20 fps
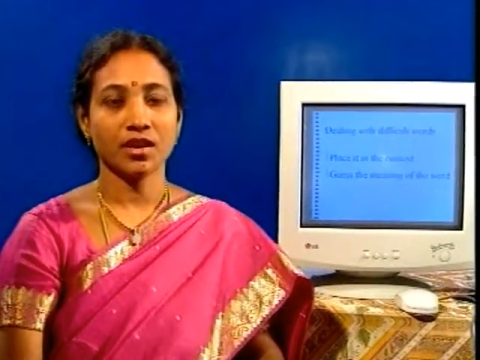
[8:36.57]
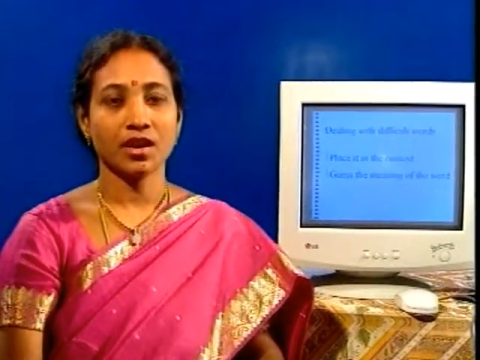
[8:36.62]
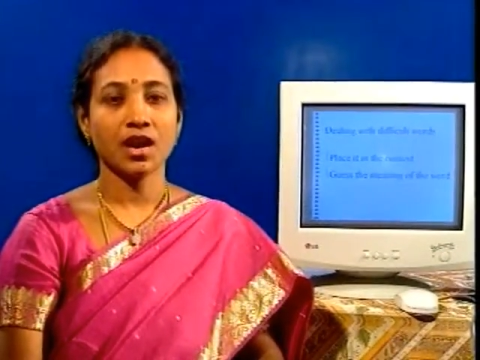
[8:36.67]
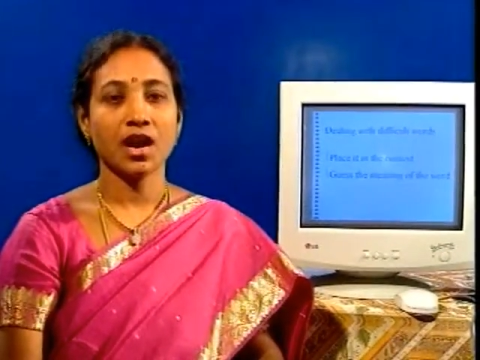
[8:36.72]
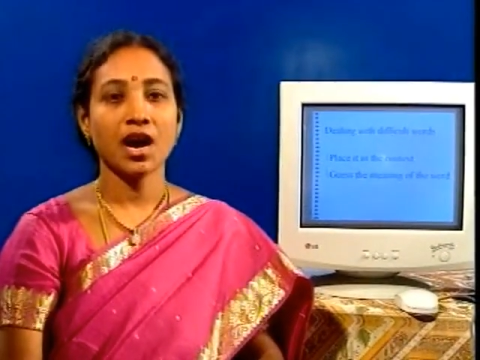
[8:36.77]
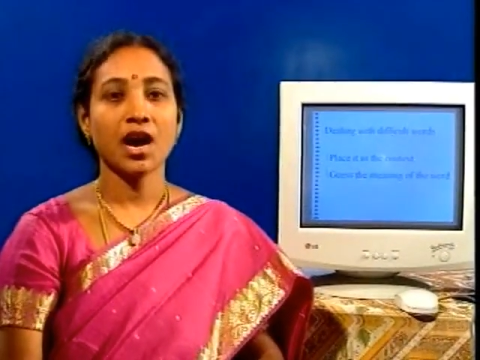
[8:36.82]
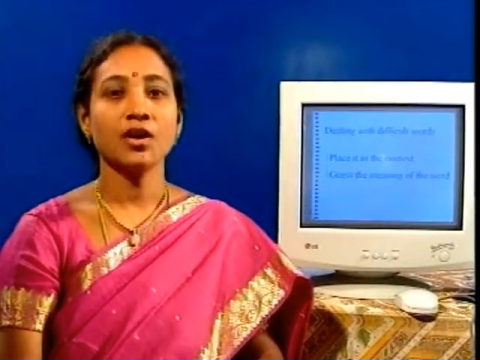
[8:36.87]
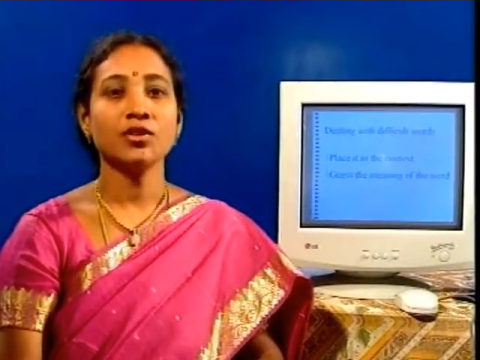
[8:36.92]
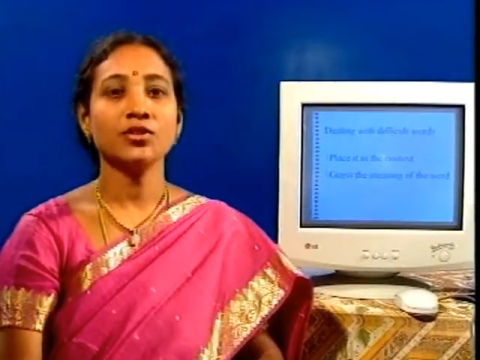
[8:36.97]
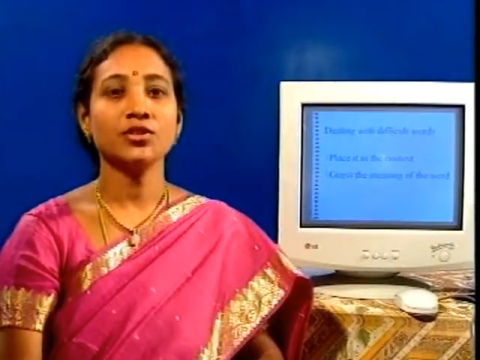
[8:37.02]

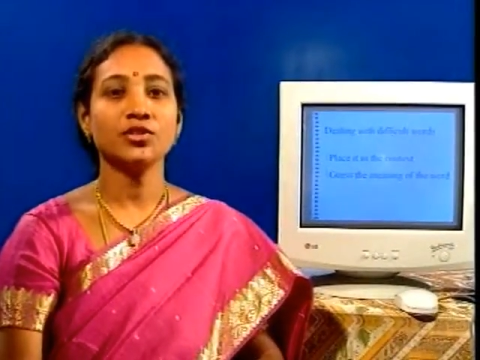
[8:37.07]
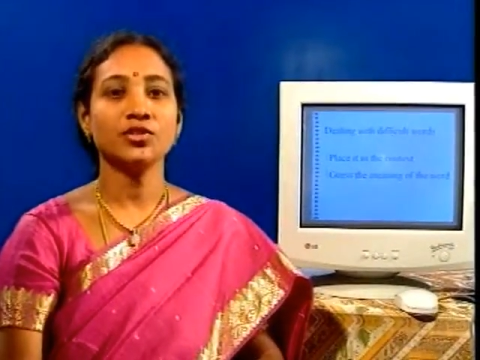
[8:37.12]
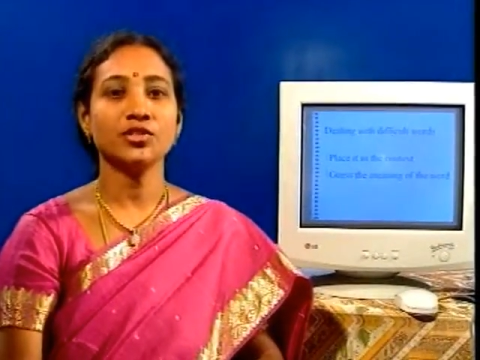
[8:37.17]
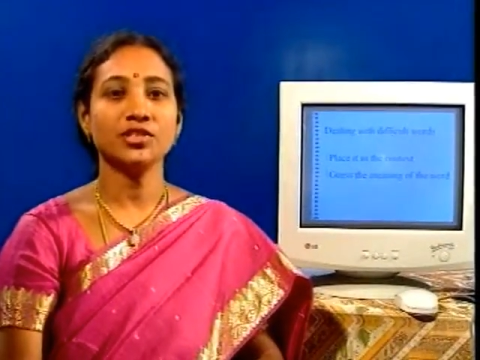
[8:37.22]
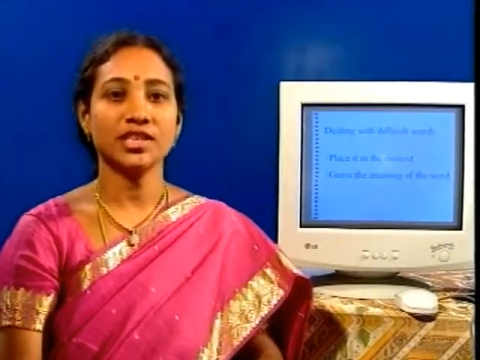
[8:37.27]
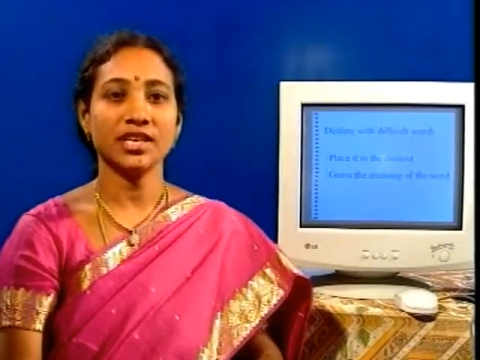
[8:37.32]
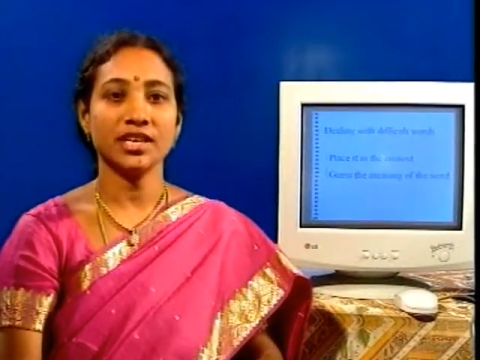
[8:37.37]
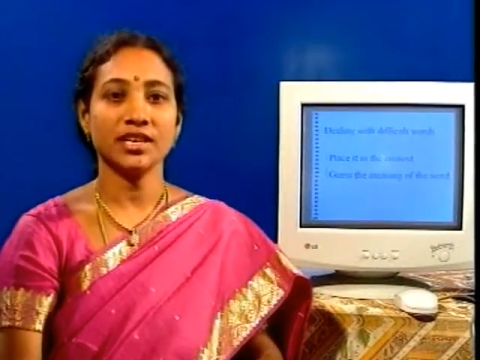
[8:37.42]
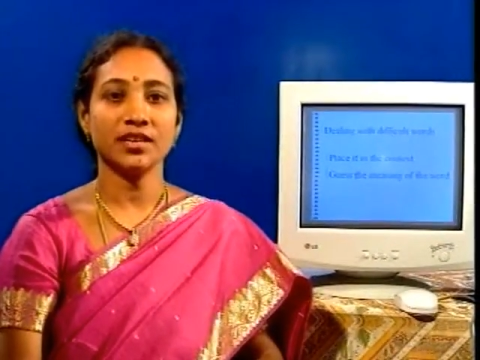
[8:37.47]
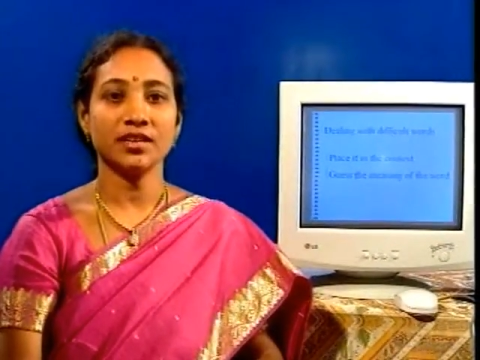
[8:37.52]
how to
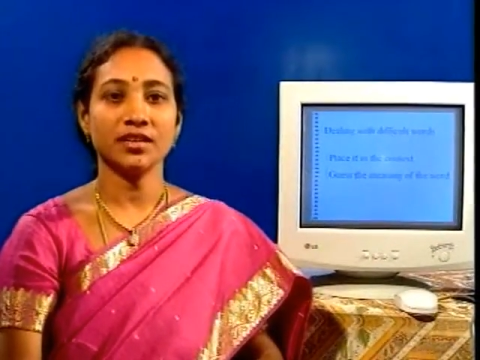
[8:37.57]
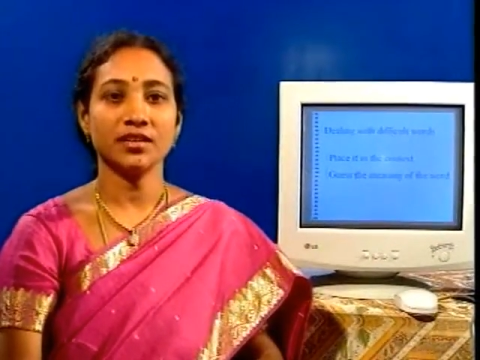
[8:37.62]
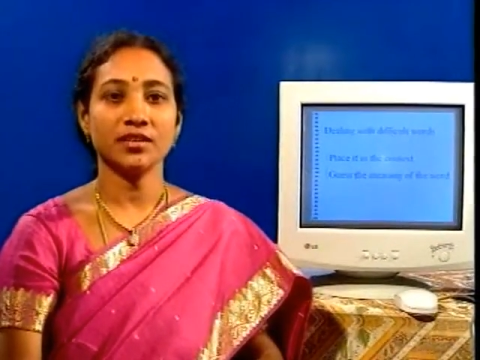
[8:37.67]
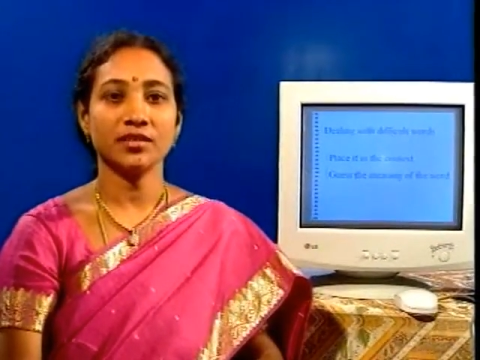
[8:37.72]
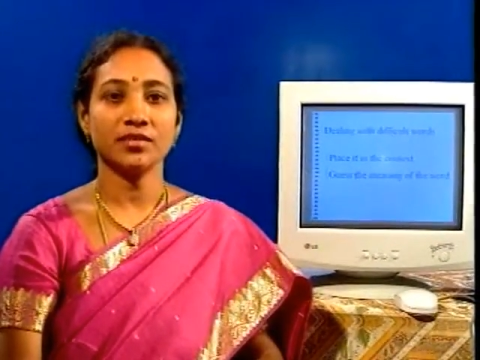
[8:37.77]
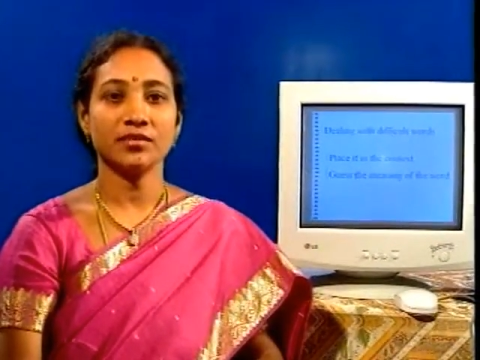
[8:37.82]
deal